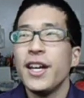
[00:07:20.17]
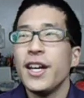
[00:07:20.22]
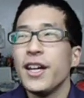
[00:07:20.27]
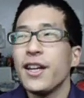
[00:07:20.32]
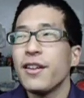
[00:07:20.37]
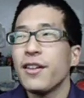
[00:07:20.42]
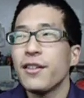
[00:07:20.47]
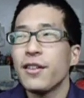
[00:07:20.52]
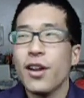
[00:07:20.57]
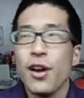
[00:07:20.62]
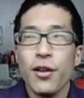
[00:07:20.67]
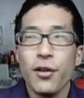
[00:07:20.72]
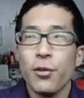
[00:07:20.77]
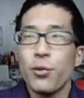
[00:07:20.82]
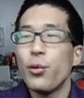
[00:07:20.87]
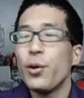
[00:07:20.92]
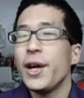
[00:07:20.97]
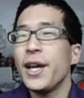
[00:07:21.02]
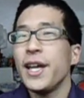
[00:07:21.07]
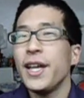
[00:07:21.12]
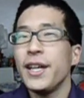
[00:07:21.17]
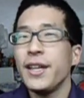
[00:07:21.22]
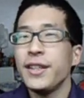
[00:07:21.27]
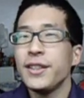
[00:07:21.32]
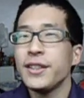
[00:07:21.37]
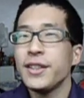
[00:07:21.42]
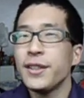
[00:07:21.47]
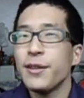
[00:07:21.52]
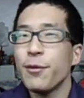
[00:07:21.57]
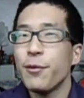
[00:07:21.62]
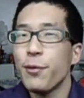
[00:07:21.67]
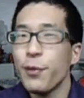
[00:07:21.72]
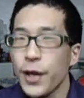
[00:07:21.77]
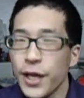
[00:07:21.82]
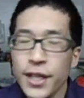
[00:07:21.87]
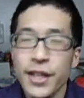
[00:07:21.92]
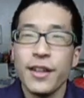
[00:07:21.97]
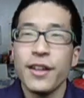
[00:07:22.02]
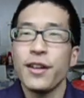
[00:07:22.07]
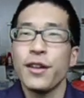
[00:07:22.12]
in another way,
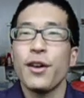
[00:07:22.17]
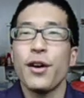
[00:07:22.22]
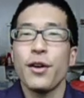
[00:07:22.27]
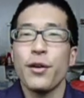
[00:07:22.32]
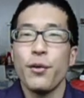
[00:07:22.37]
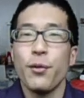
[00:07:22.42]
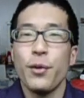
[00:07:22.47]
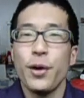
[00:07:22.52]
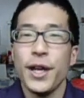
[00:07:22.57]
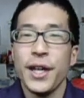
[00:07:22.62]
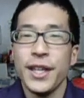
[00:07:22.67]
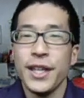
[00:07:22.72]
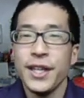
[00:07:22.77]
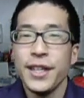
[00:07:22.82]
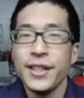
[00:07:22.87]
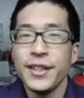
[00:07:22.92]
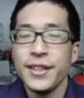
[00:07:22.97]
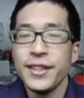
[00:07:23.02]
think in another way,